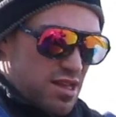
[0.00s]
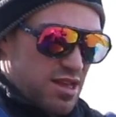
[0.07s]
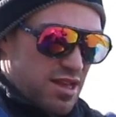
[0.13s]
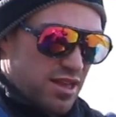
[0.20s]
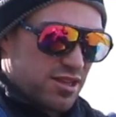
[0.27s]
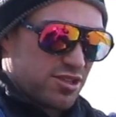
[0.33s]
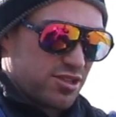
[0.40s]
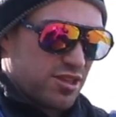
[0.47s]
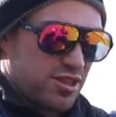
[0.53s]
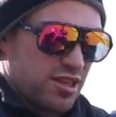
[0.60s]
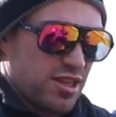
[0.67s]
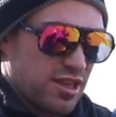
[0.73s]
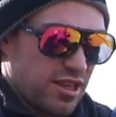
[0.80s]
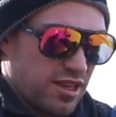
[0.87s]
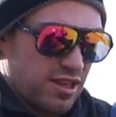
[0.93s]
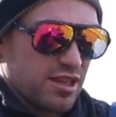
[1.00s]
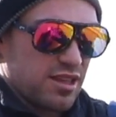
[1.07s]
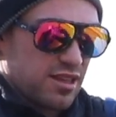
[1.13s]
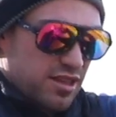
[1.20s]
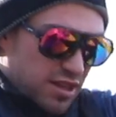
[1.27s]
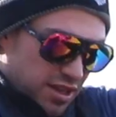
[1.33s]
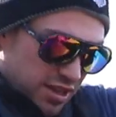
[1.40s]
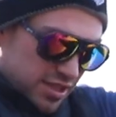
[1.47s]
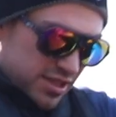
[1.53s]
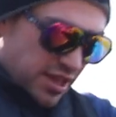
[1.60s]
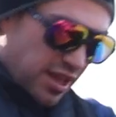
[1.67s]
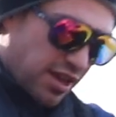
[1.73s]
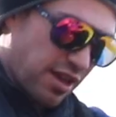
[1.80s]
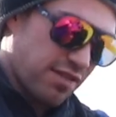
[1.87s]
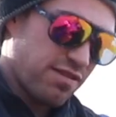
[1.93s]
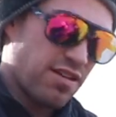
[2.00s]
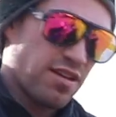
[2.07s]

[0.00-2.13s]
I actually think these have